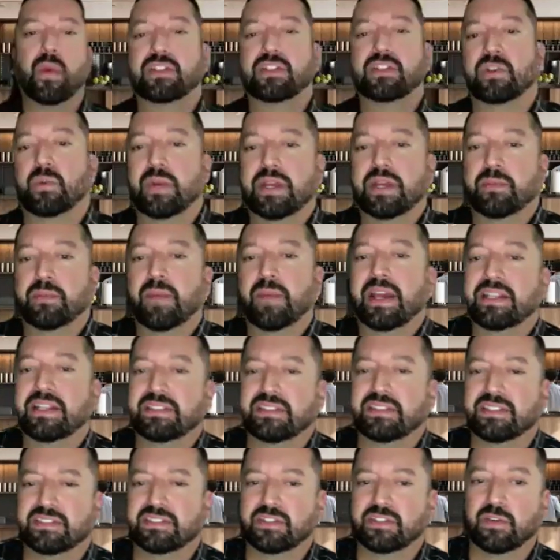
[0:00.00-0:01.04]
to week
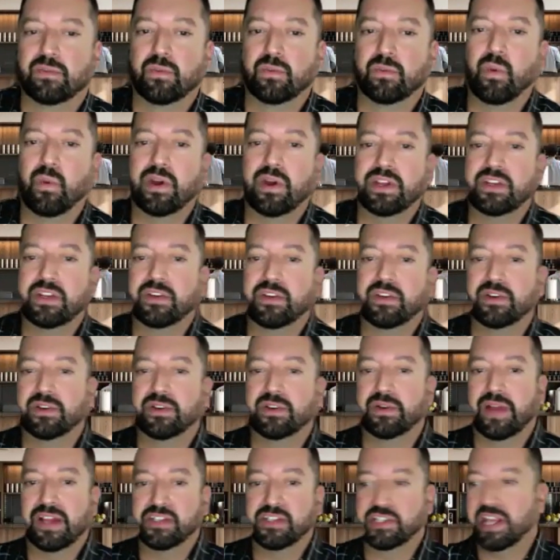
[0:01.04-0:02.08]
basis of what
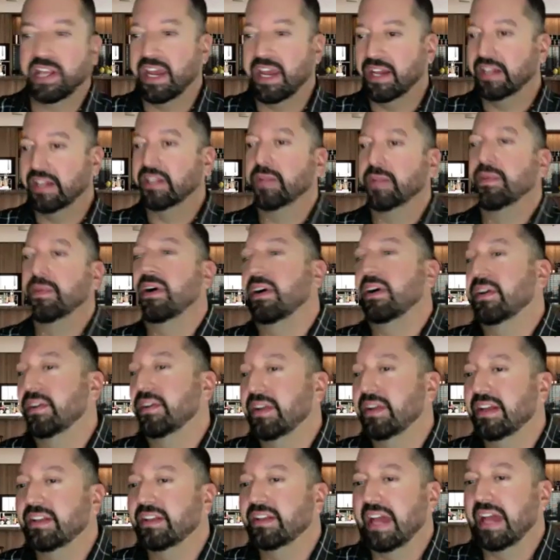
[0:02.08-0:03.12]
you're educating them on
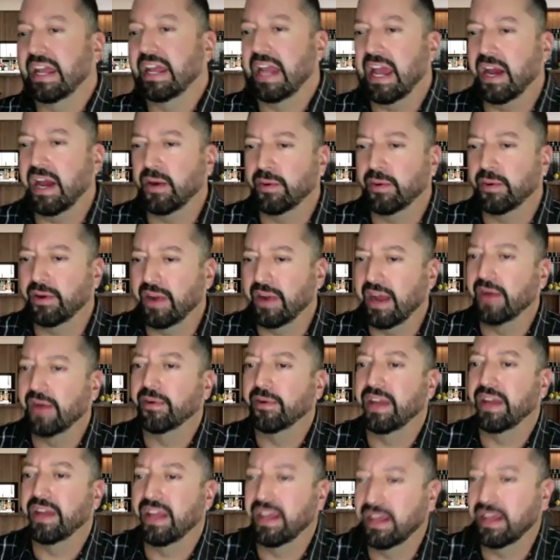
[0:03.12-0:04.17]
in that hour and
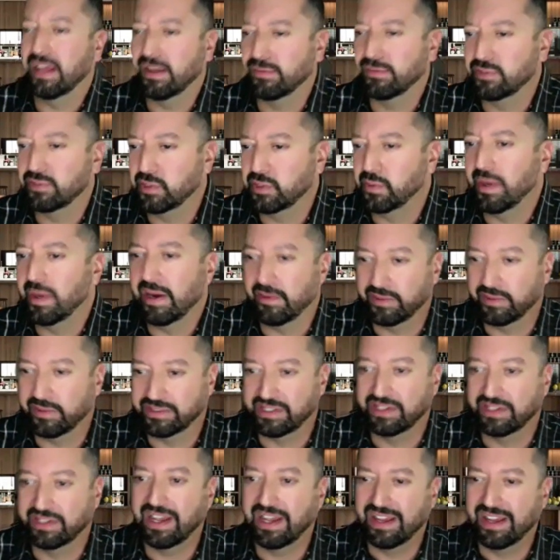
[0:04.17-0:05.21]
a half, 2 hours a
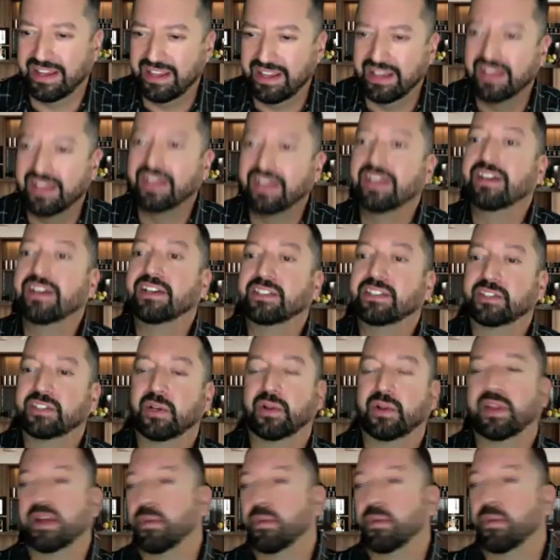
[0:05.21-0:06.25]
day? So
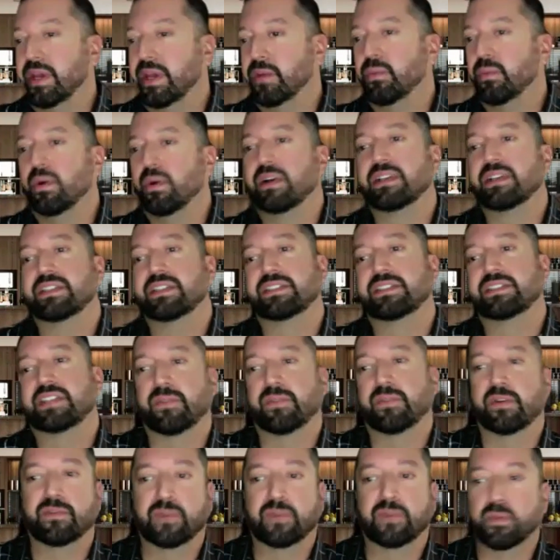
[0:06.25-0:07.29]
like week 1 is
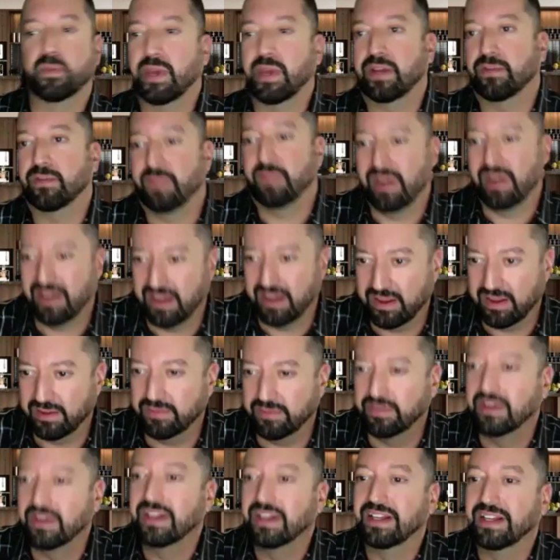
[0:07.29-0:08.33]
different from week 5.
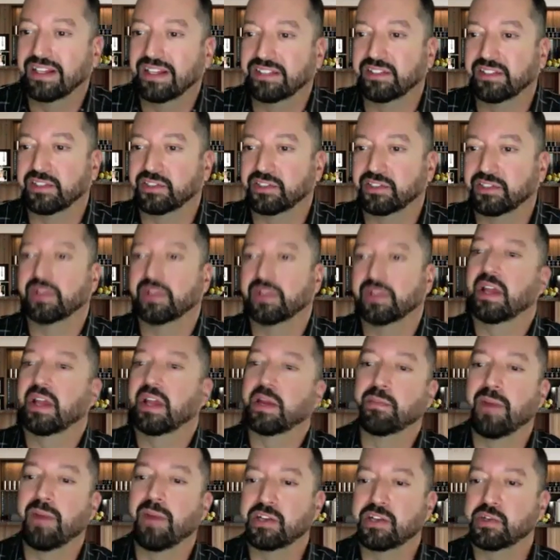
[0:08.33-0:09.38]
Is there certain like
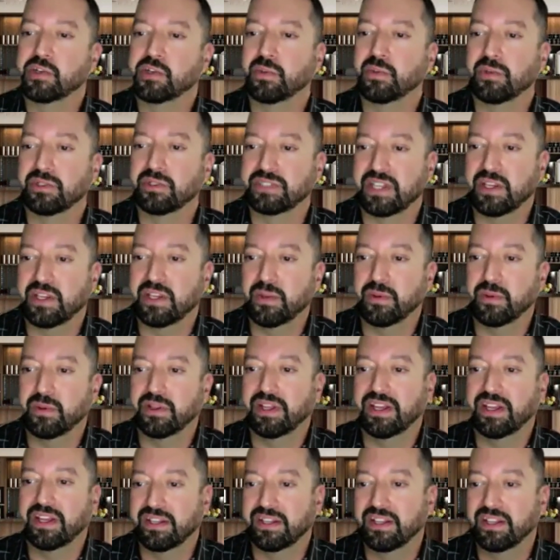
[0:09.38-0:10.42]
modules that you will
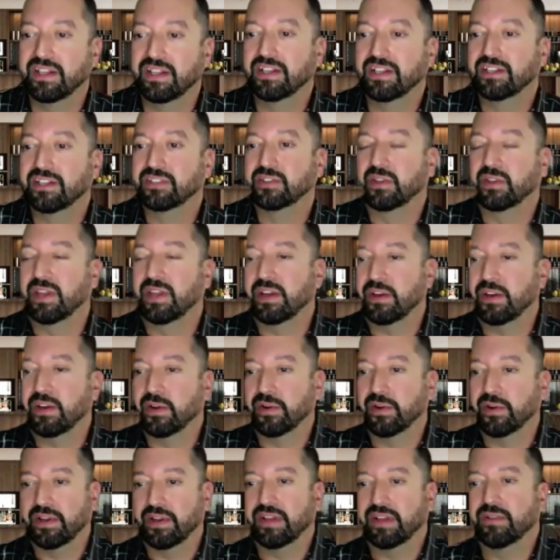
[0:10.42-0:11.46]
hit so that
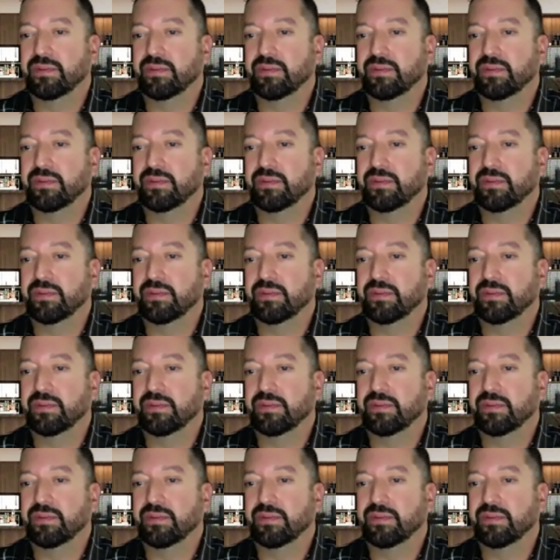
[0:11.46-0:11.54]
you're,